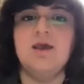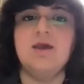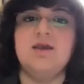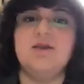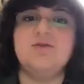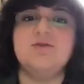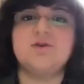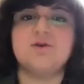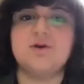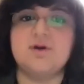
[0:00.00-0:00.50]

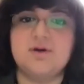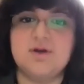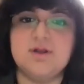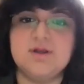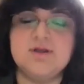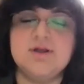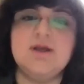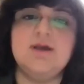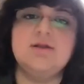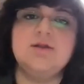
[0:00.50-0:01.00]
He's
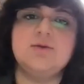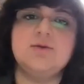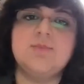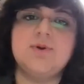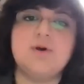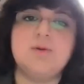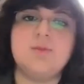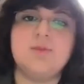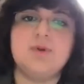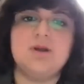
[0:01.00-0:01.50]
currently the
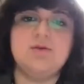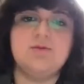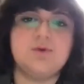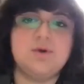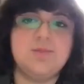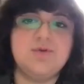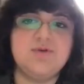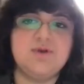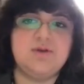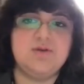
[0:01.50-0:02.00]
permanent
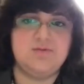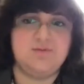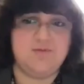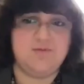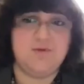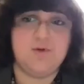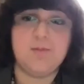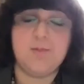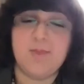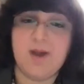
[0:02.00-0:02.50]

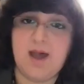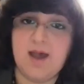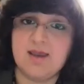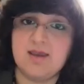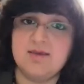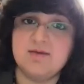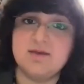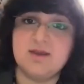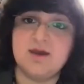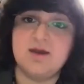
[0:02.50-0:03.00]
representative of
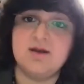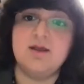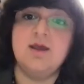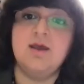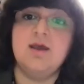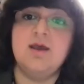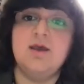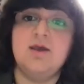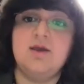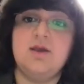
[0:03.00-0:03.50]
Pakistan.
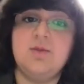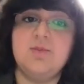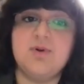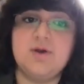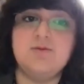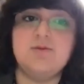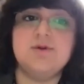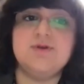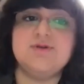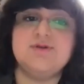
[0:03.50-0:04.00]
He
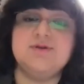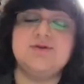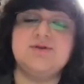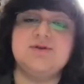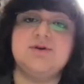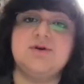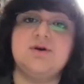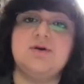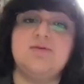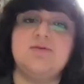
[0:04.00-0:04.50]
previously
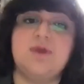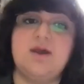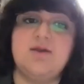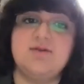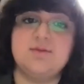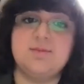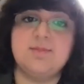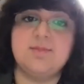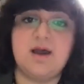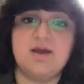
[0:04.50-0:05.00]
served
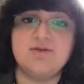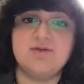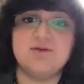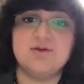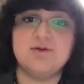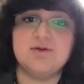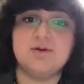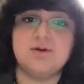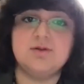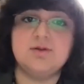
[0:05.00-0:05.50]
as
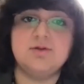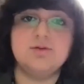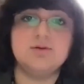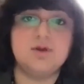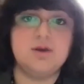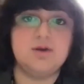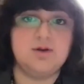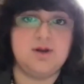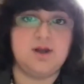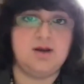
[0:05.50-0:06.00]
ambassador to
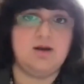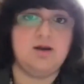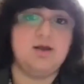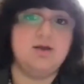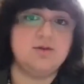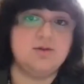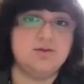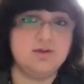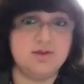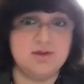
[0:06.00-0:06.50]
the United
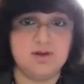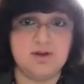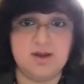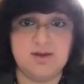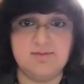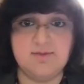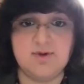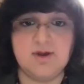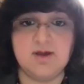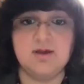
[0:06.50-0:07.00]
Nations in
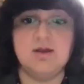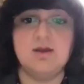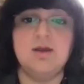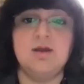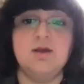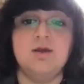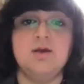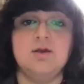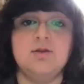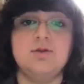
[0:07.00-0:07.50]
Geneva,
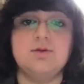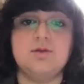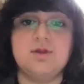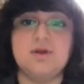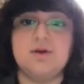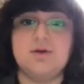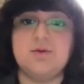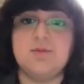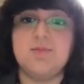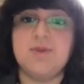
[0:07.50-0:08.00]
to
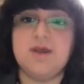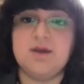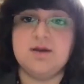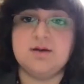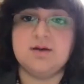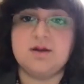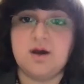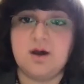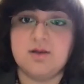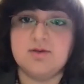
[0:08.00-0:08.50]
the
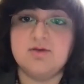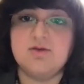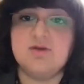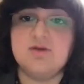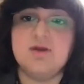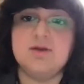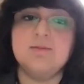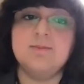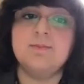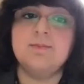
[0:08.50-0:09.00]
European
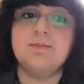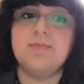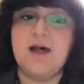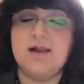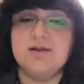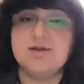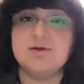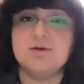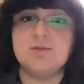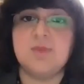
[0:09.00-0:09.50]
Council,
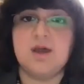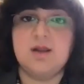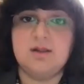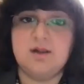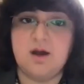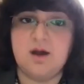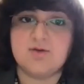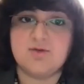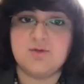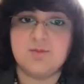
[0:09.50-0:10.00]
Belgium, and
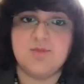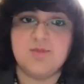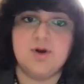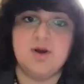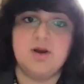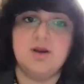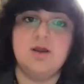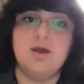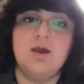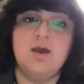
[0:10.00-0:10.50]

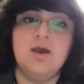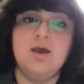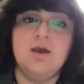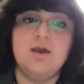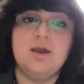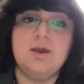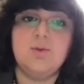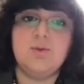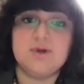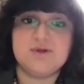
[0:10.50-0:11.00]
Luxembourg.
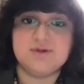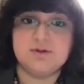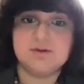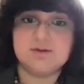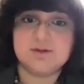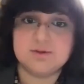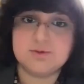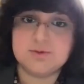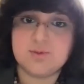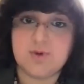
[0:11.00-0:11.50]
He was
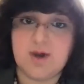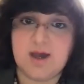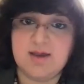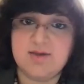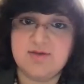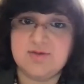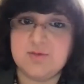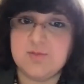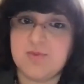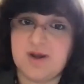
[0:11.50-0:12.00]
also
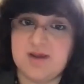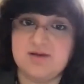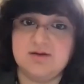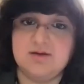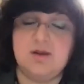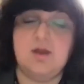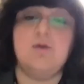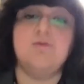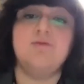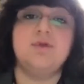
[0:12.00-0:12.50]
twice the
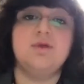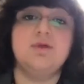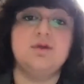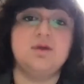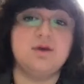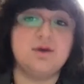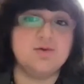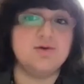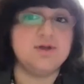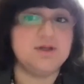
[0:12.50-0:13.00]
president of the
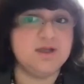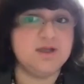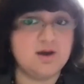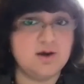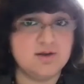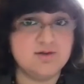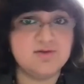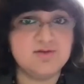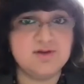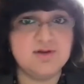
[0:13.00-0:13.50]
Security
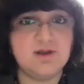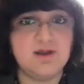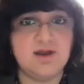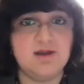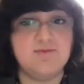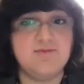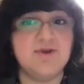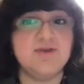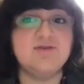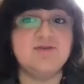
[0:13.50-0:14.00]
Council
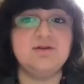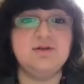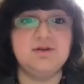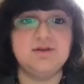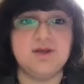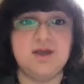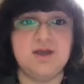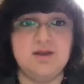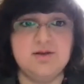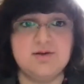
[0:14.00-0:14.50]
and
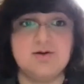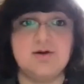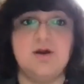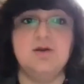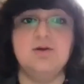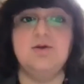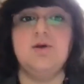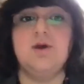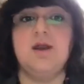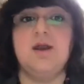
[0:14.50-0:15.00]
facilitator
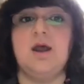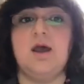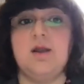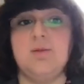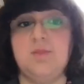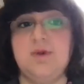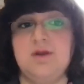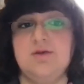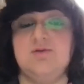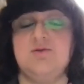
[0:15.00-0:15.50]
on UN
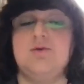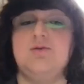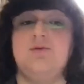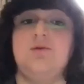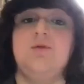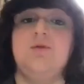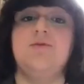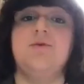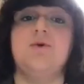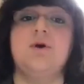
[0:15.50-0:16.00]
administrative
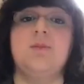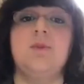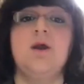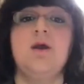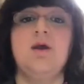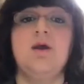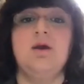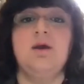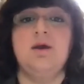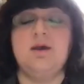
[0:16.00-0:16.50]
reform
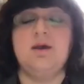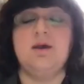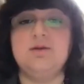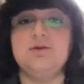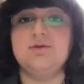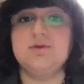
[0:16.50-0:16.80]
in